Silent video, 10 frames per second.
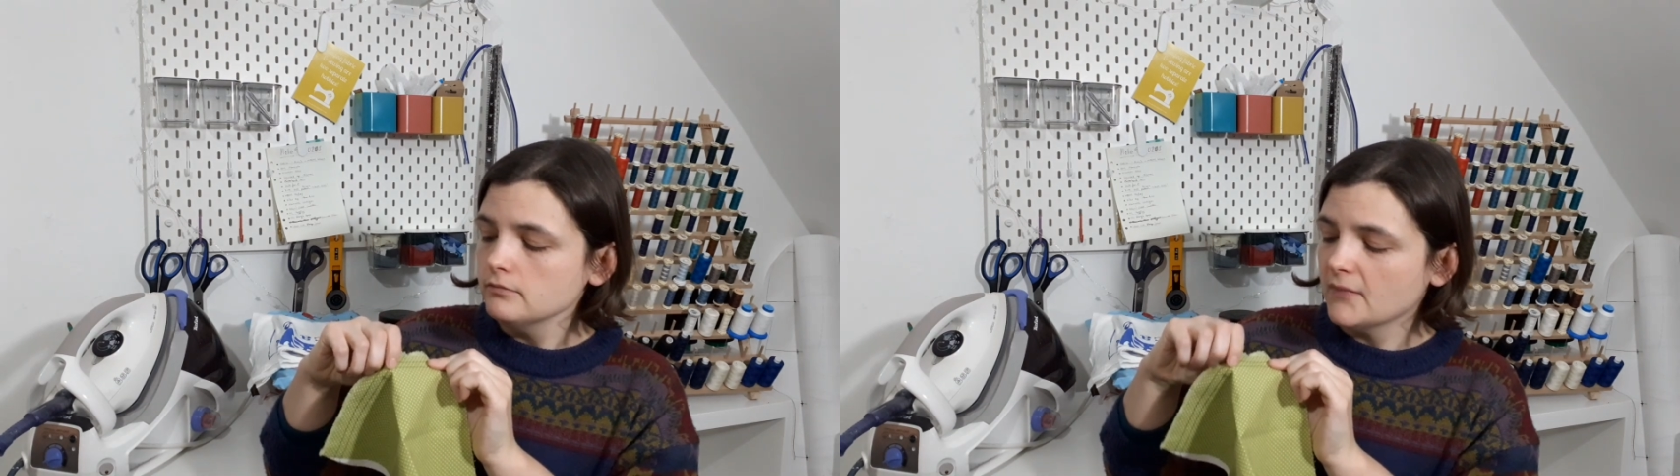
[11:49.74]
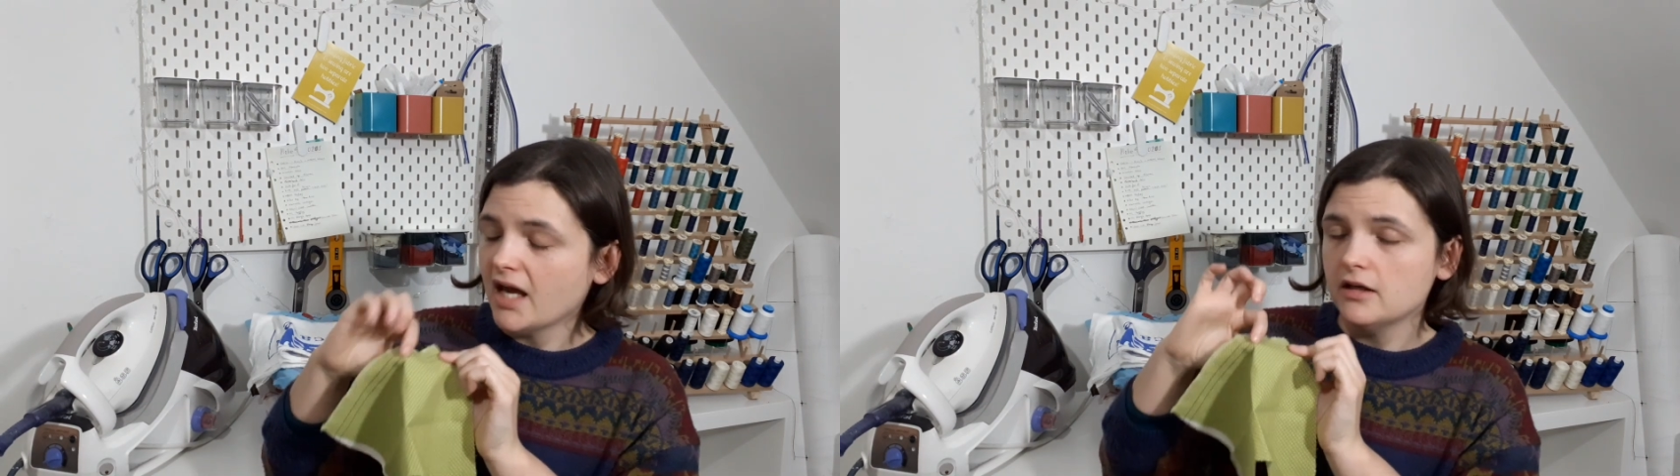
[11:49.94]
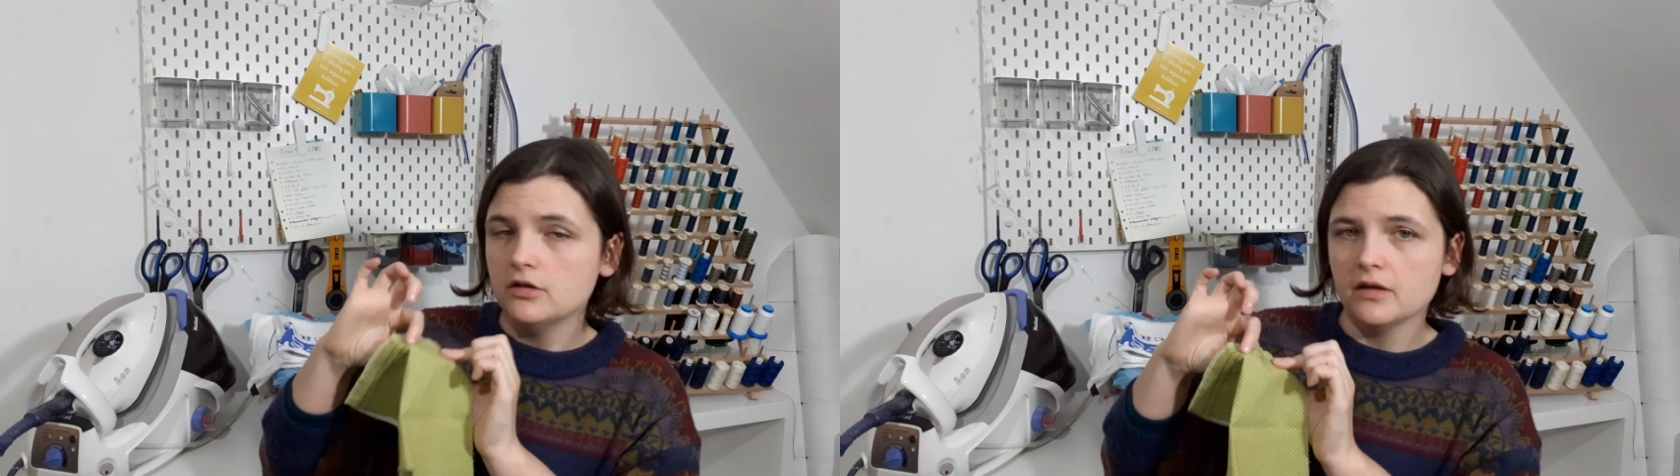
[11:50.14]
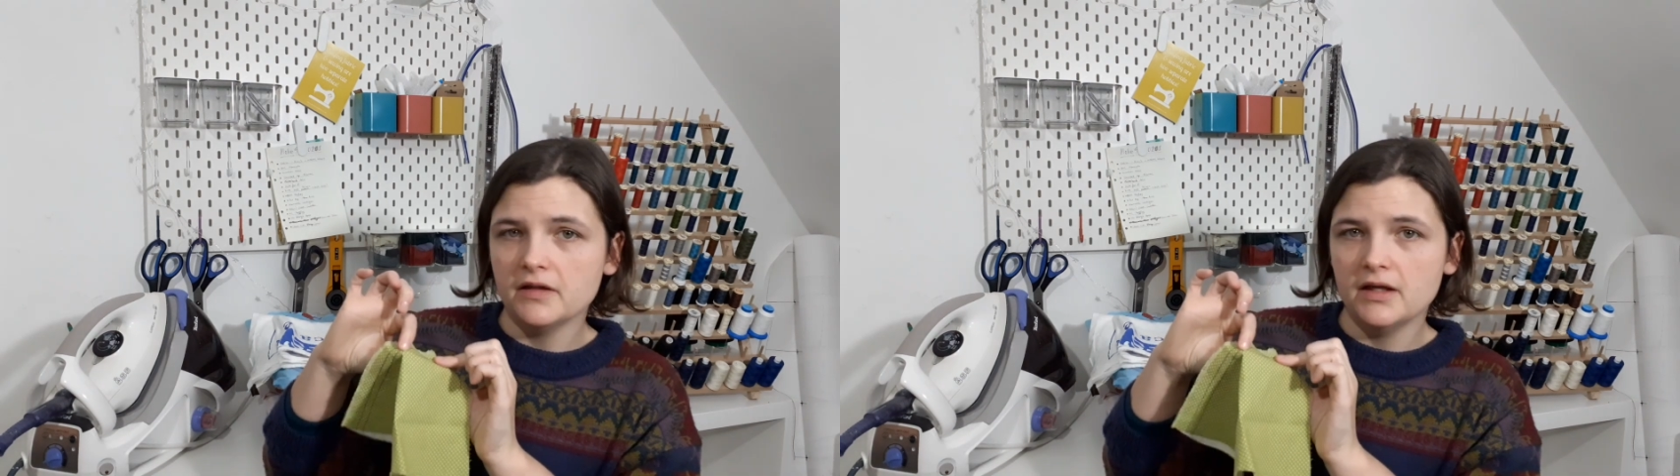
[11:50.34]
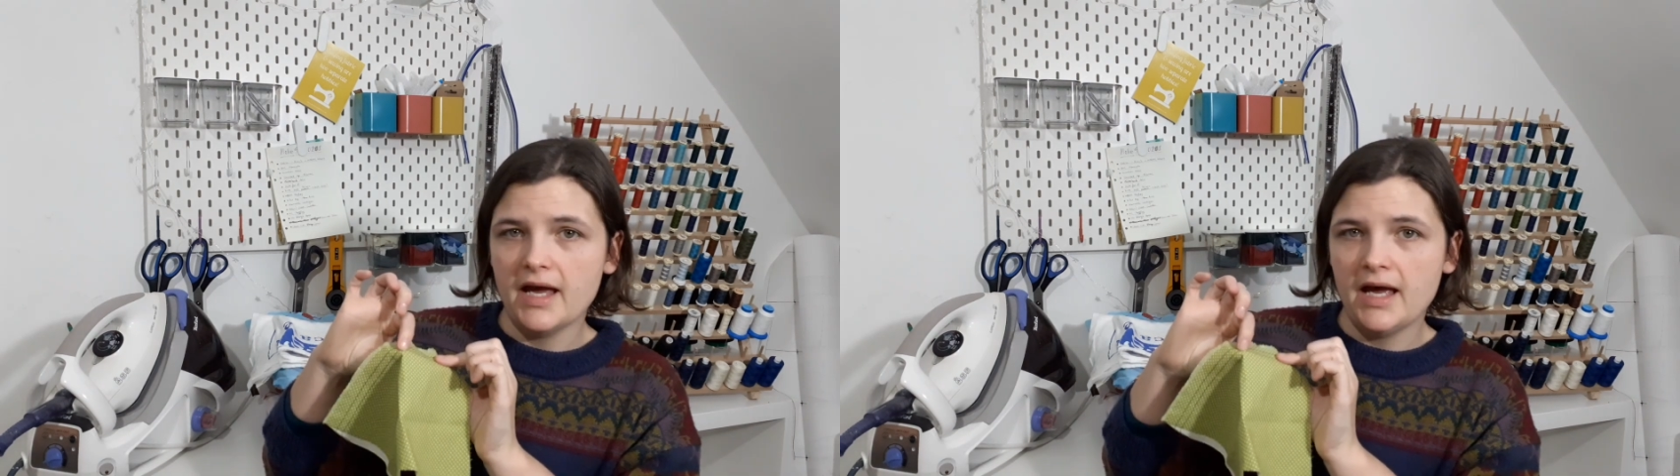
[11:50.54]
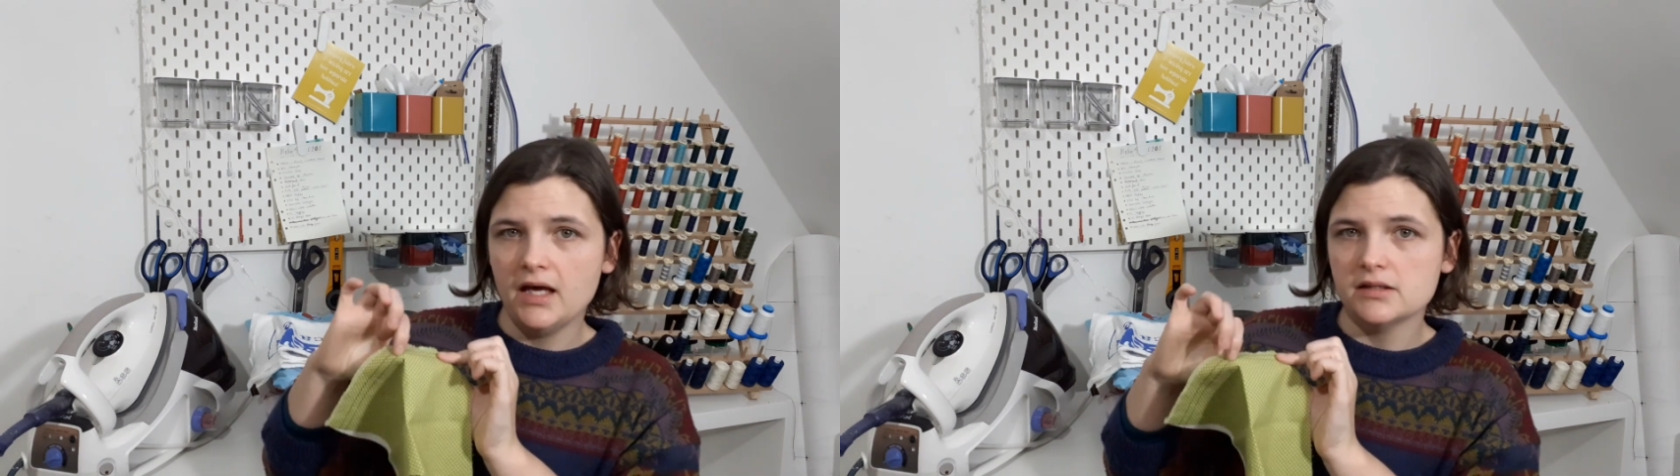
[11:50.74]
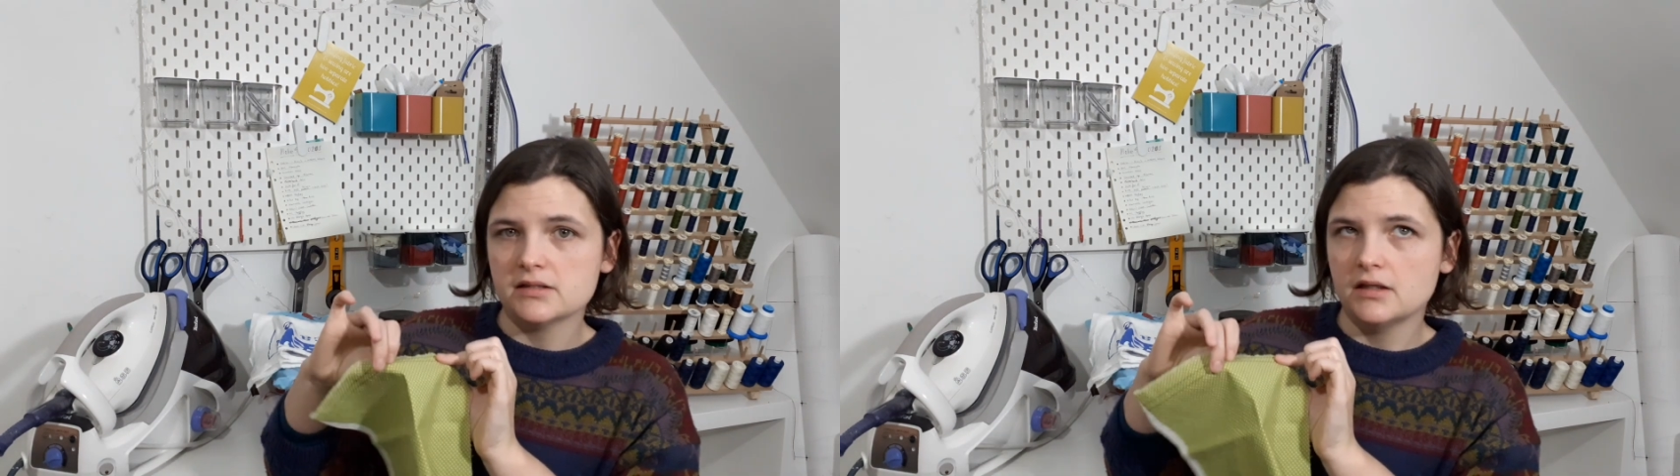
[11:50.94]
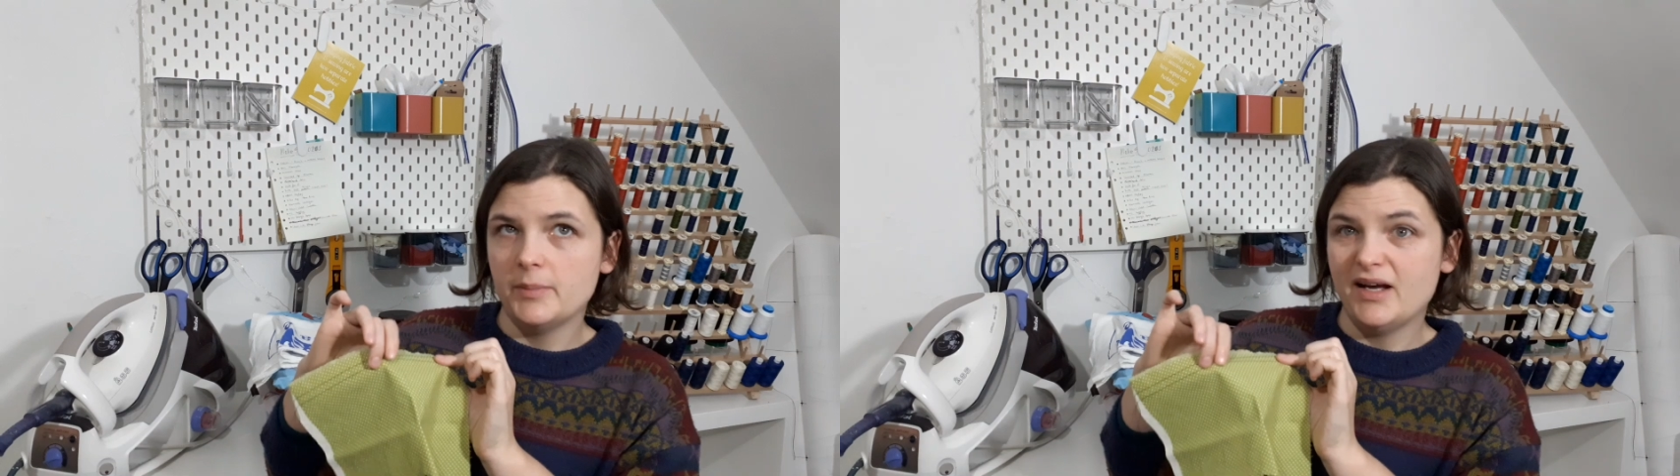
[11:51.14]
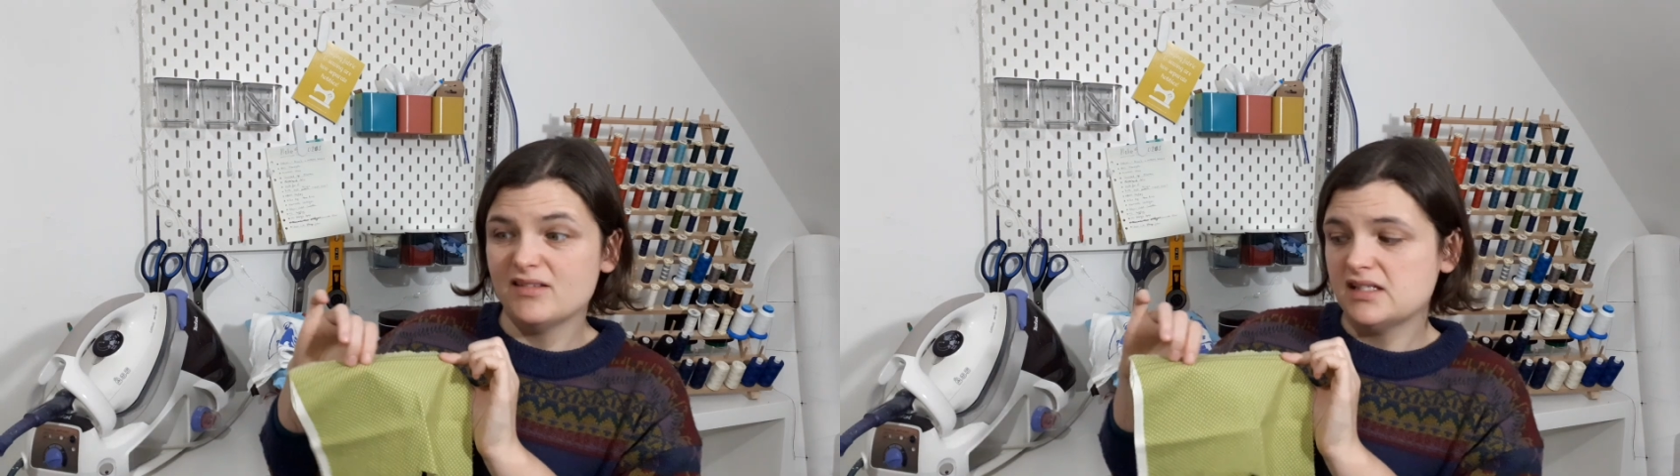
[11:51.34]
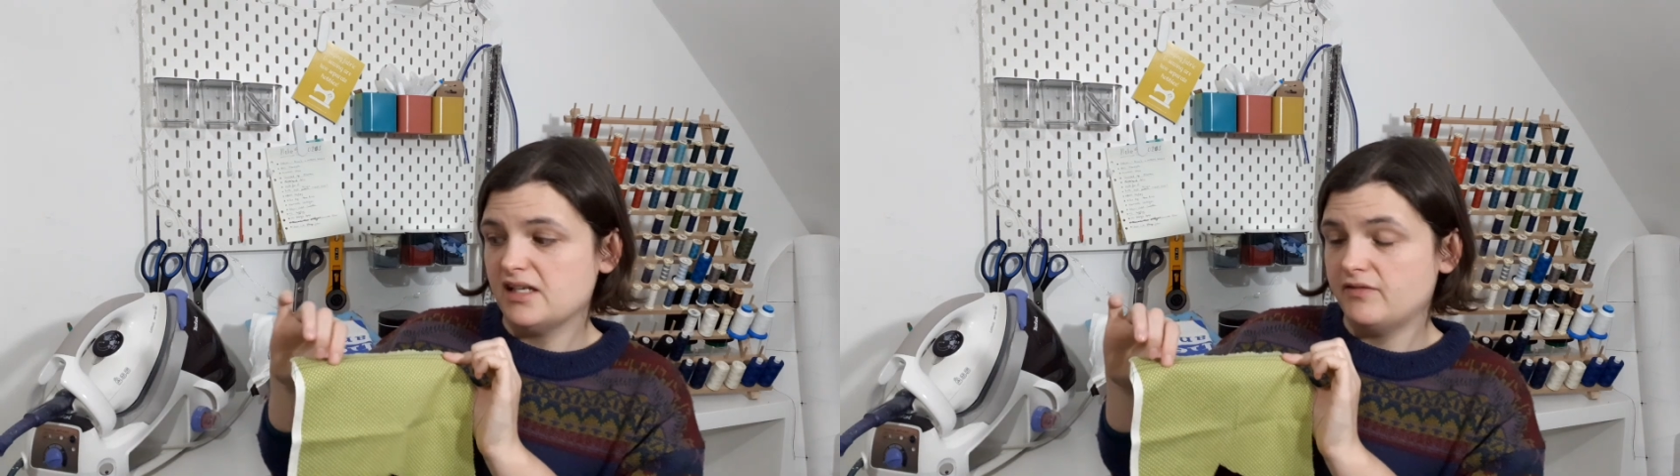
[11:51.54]
and another at about
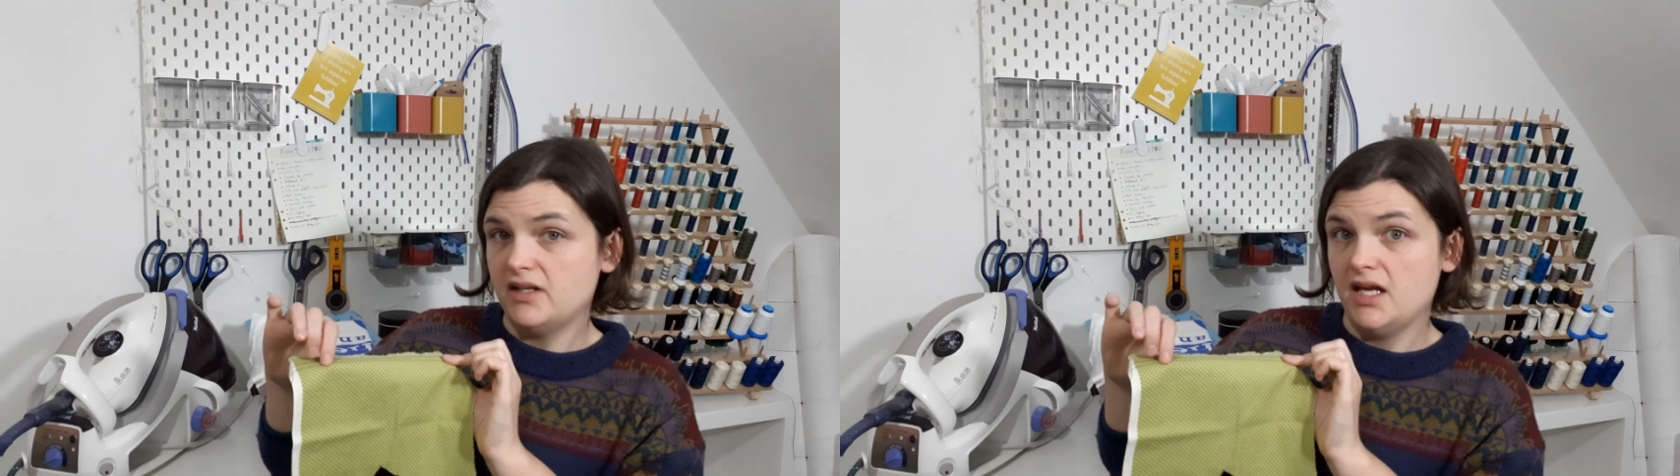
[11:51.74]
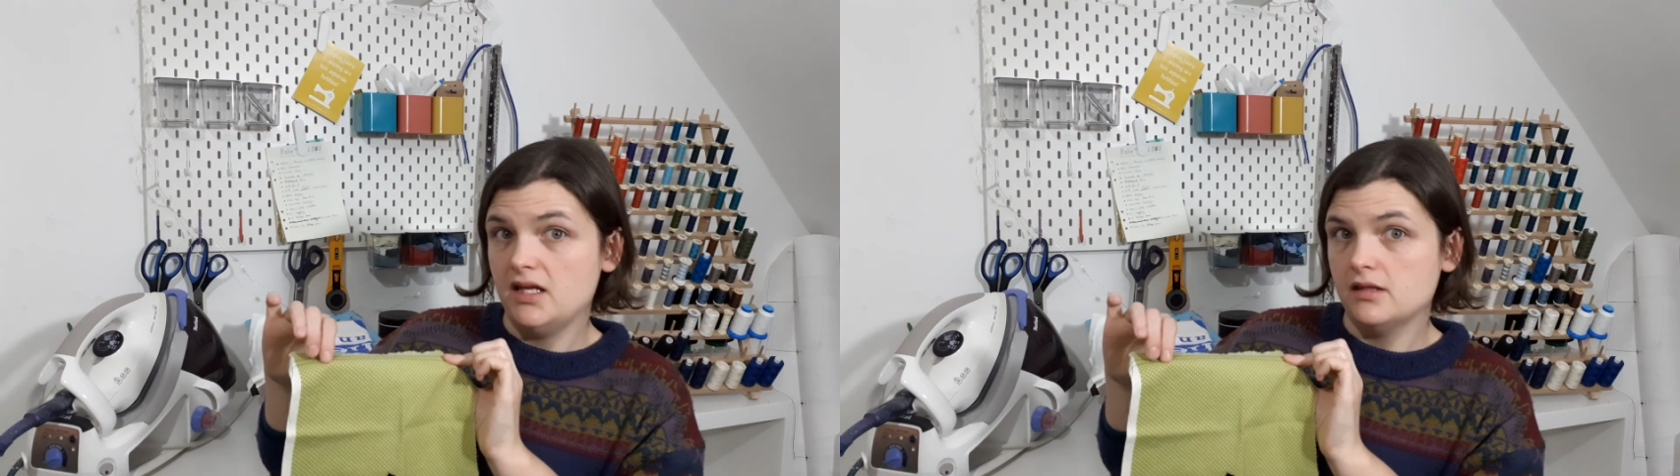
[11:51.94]
7/8.